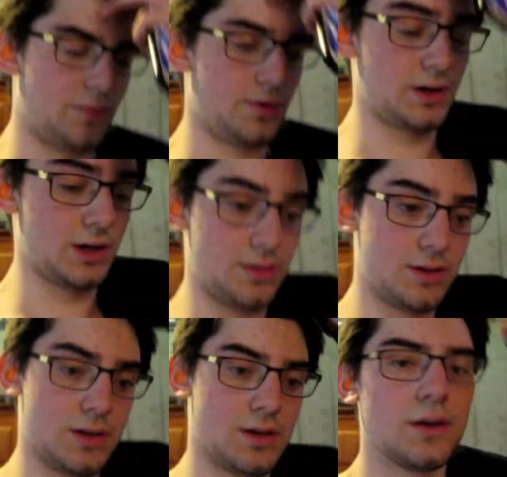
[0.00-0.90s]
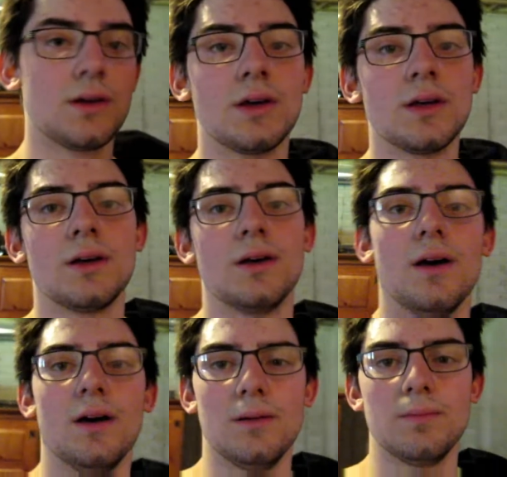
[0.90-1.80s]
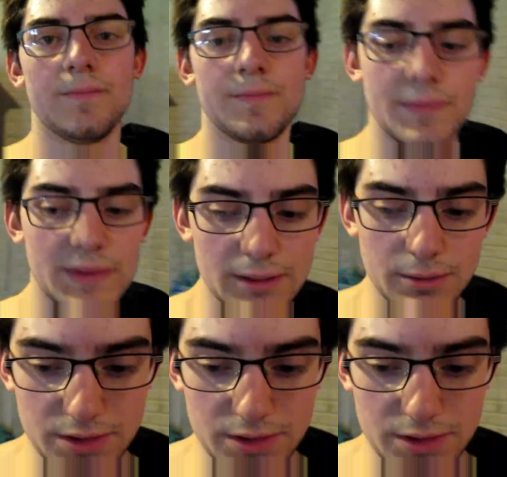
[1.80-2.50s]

my workout. Um, it